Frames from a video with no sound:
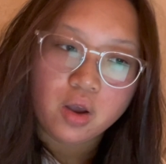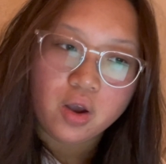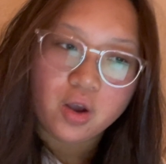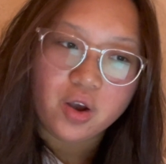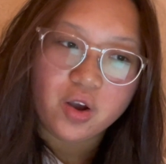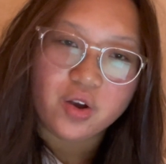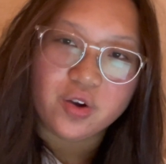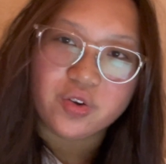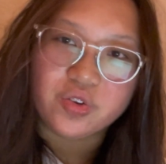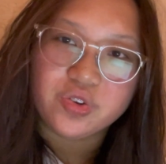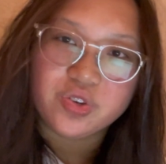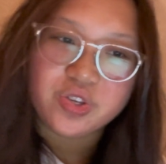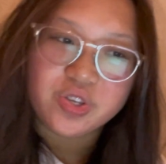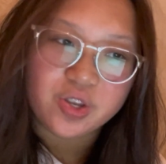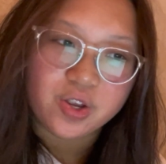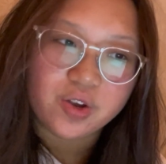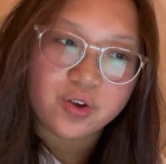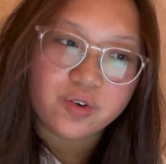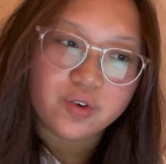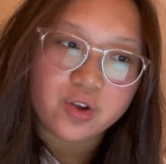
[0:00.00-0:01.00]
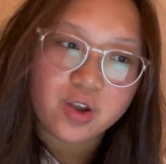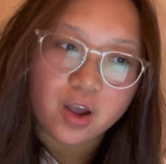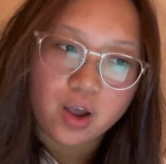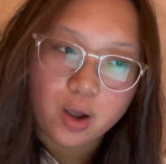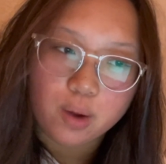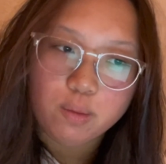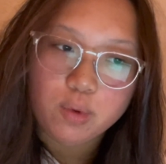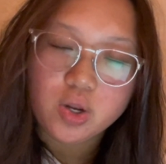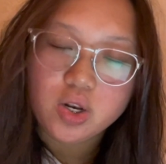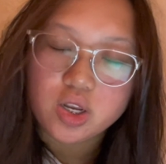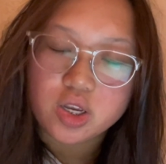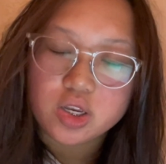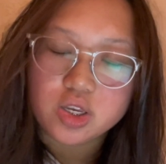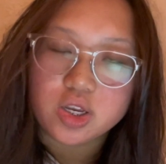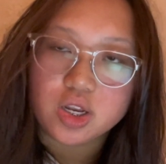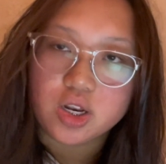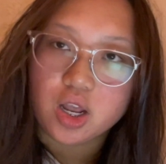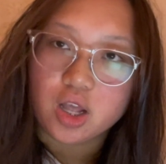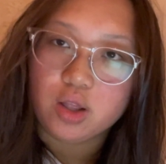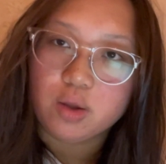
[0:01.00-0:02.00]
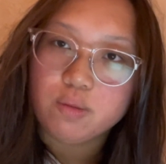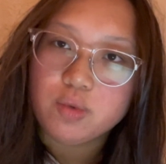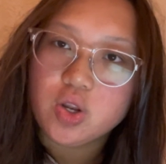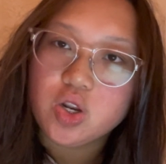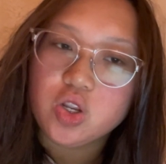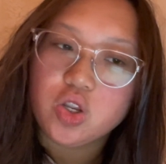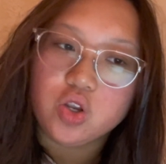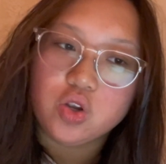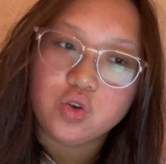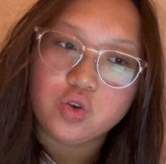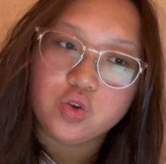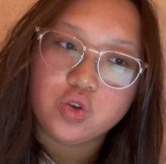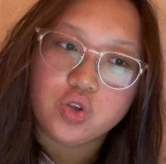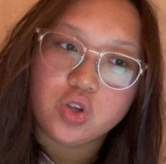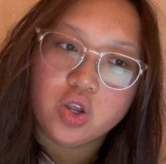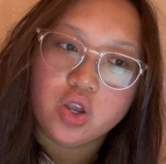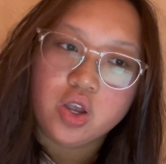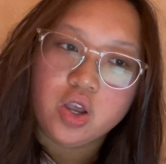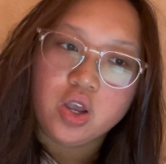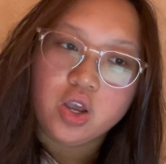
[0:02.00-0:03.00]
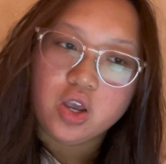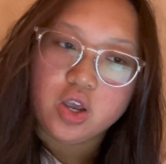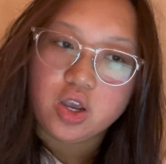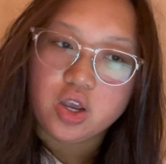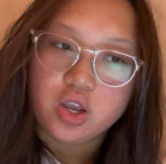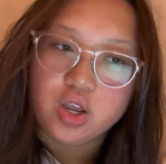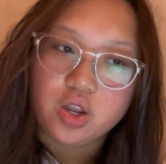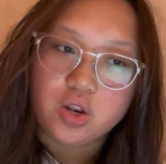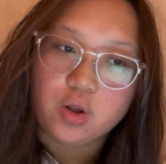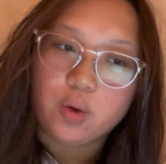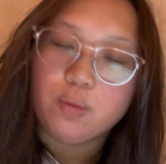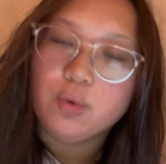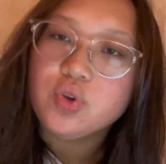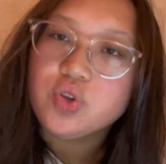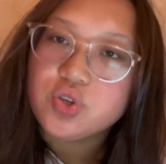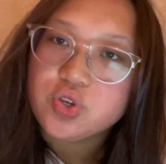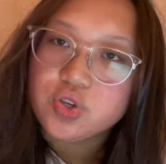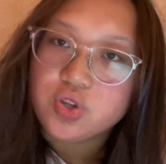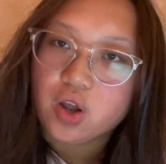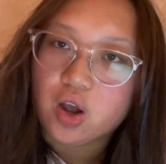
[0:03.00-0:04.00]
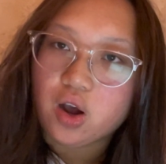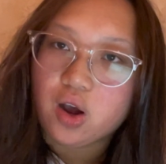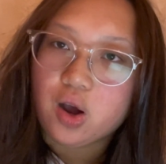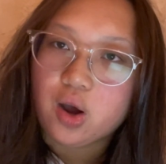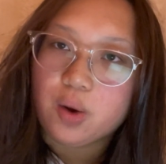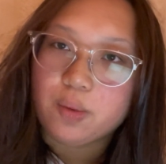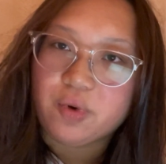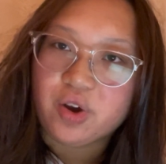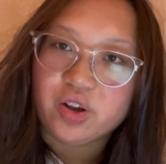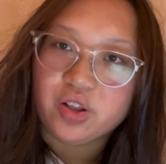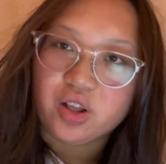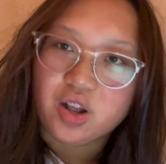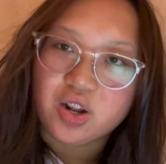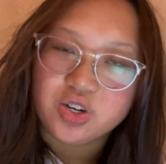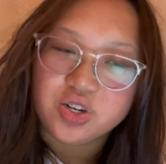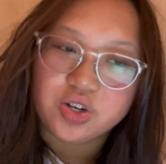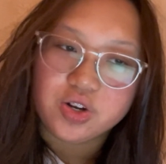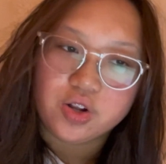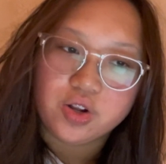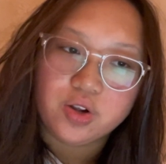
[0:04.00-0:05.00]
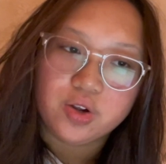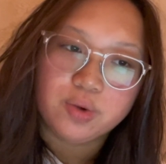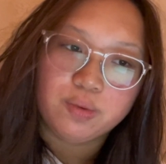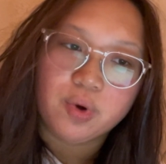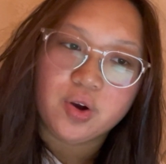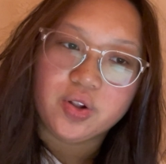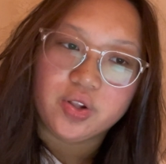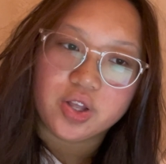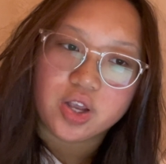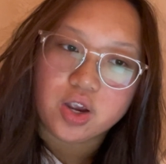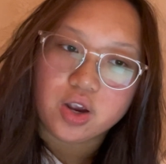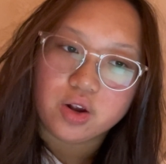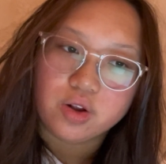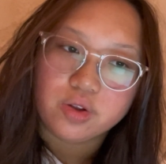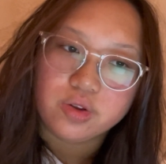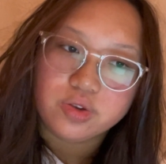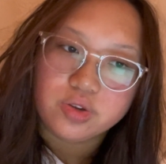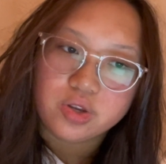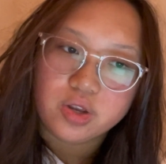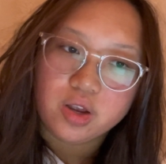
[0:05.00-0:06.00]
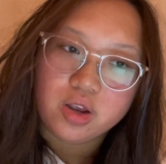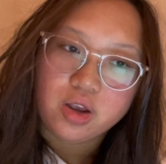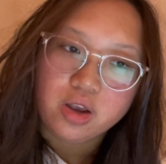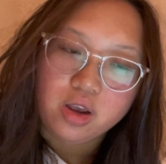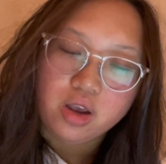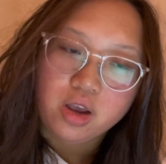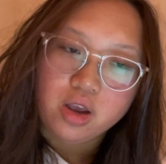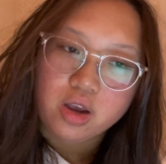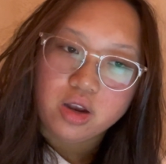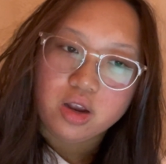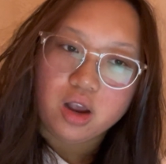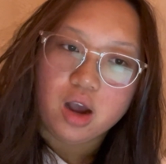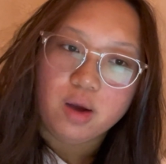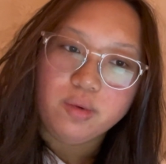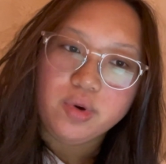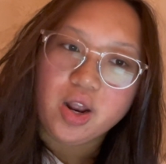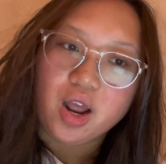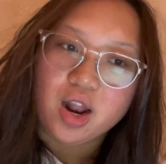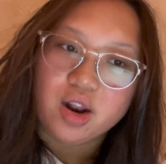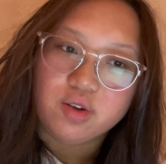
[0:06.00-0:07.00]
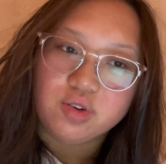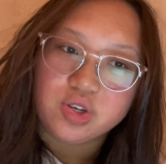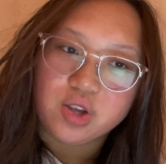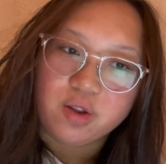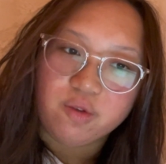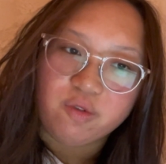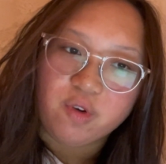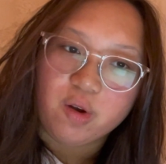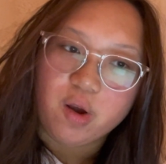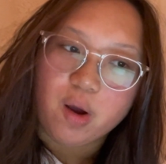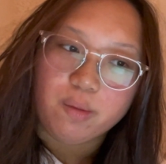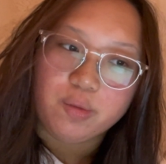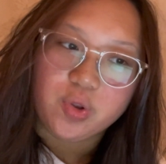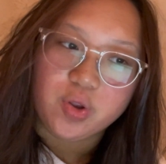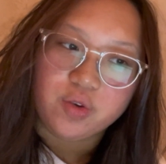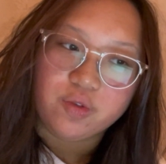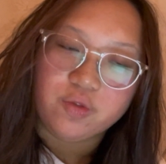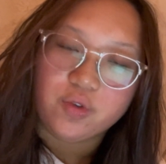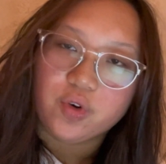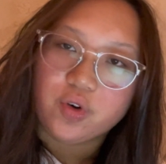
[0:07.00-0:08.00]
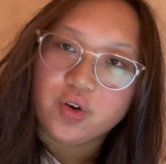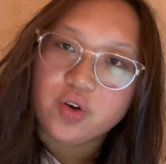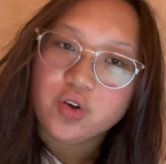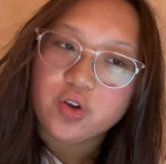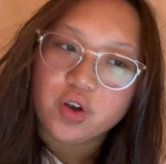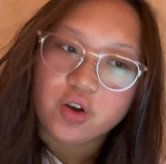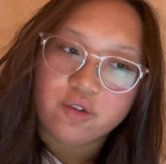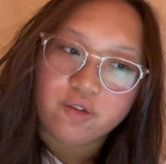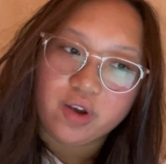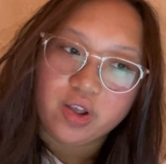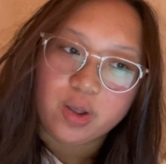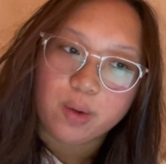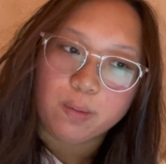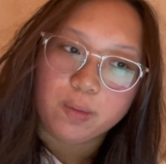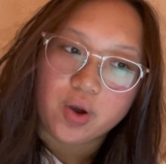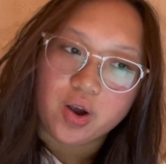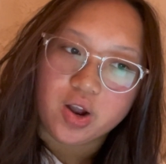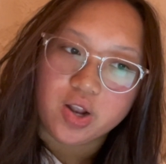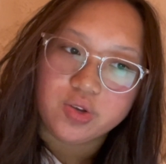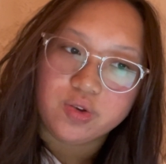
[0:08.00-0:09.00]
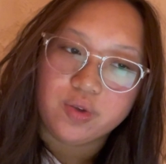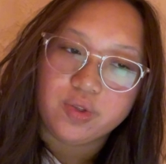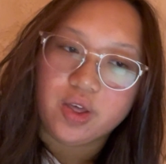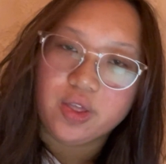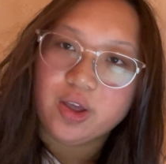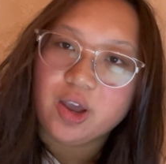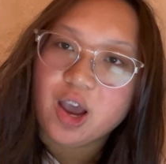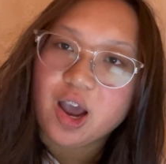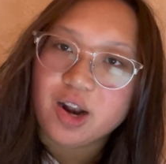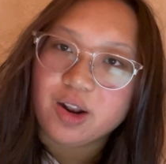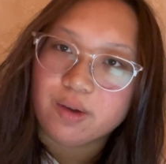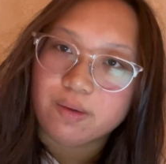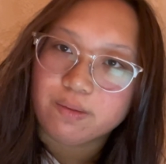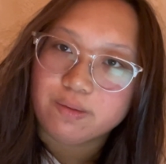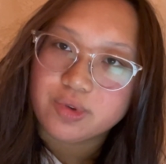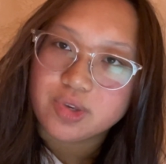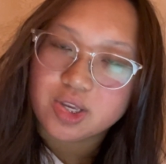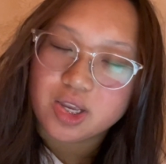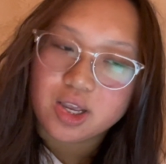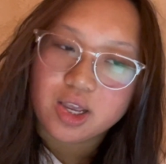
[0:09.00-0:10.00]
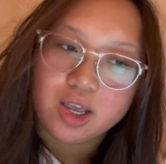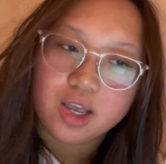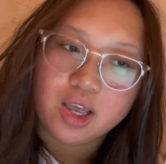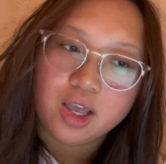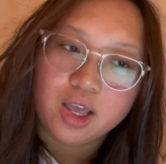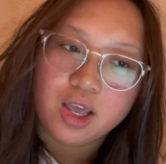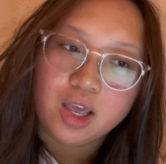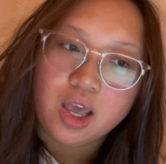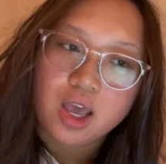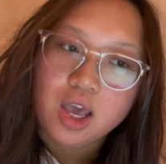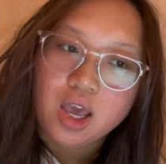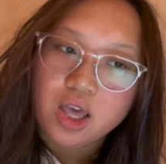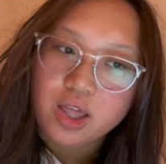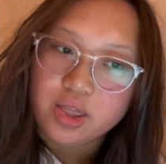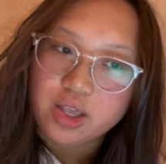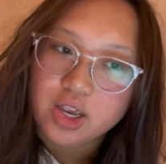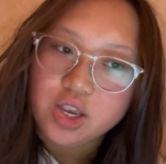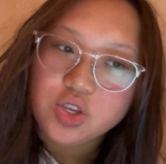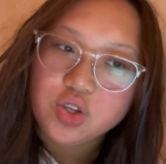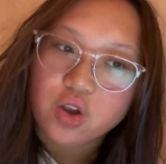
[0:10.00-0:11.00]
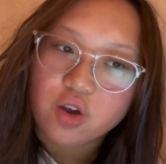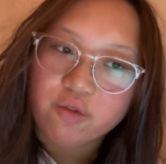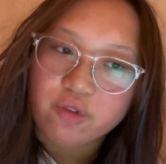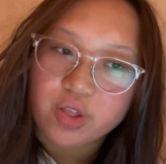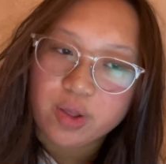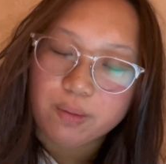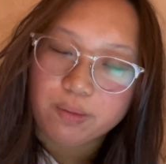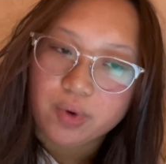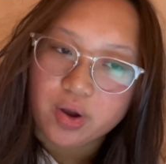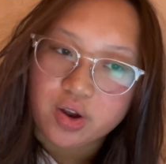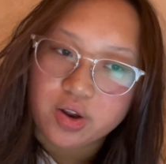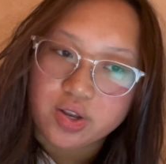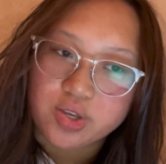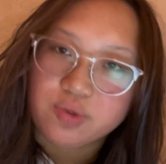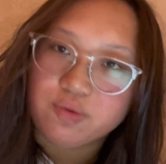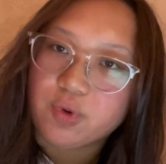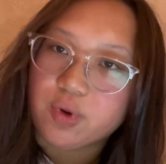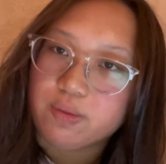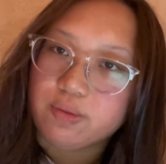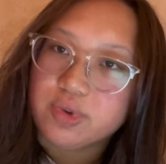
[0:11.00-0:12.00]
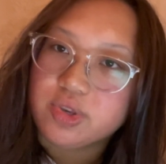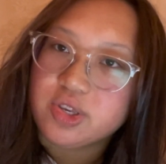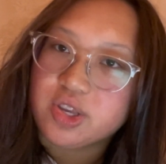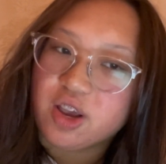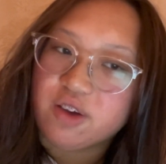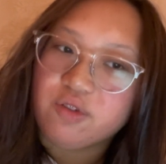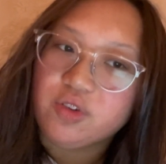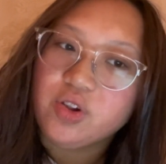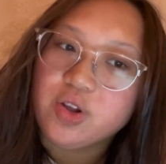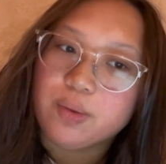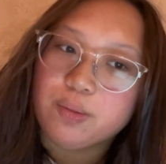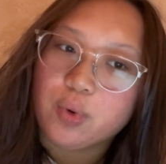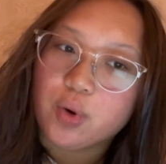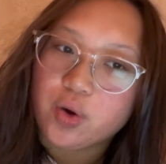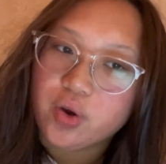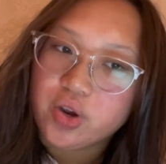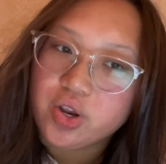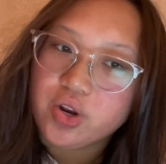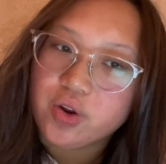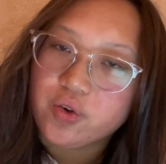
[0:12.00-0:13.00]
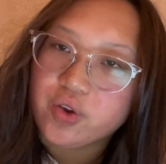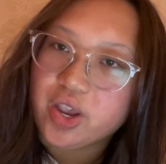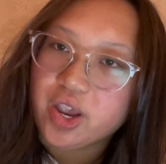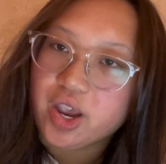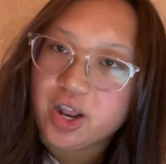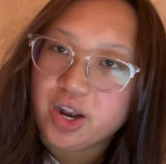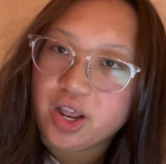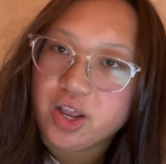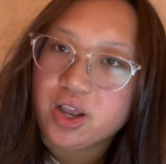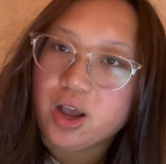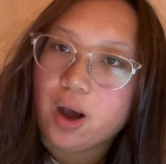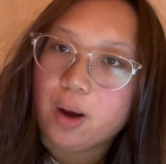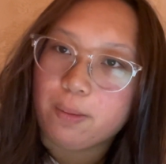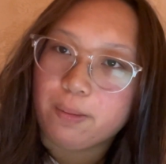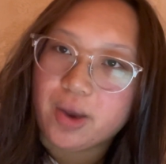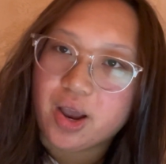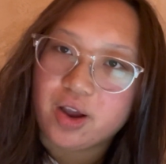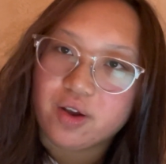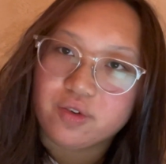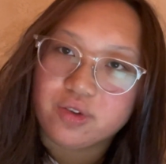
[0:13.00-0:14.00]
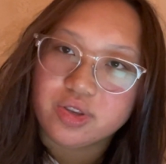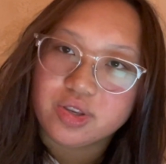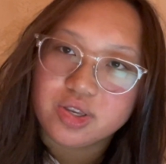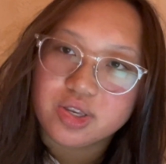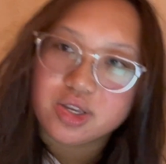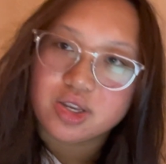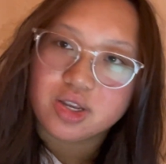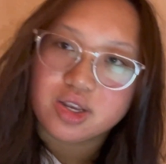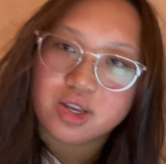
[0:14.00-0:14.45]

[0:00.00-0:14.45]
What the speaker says: Oh, so carbon is an element used in almost all biological molecules. Carbon atoms can form up to 4 covalent bonds with other atoms. These covalent bonds form several important organic compounds.